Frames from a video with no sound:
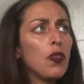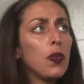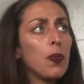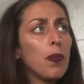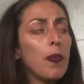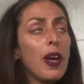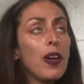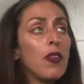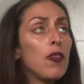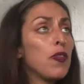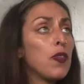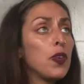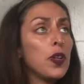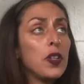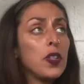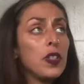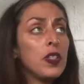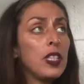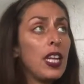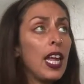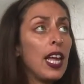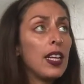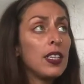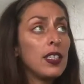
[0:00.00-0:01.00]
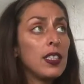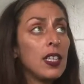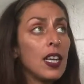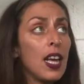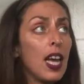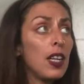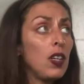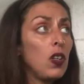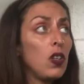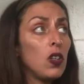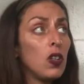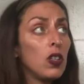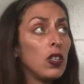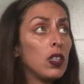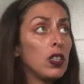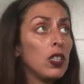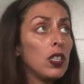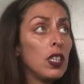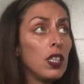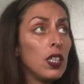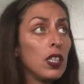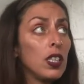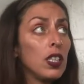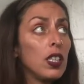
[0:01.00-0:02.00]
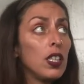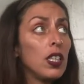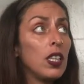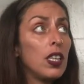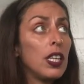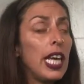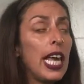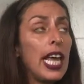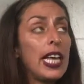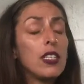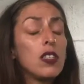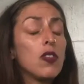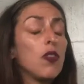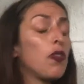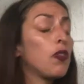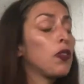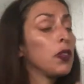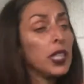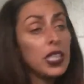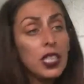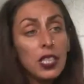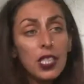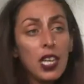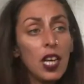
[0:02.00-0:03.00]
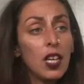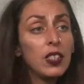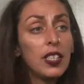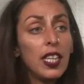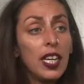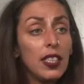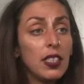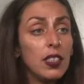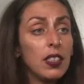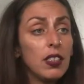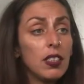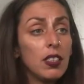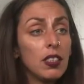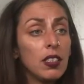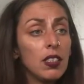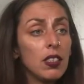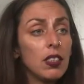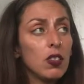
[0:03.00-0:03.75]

my first dance I learned as a freestyle dance.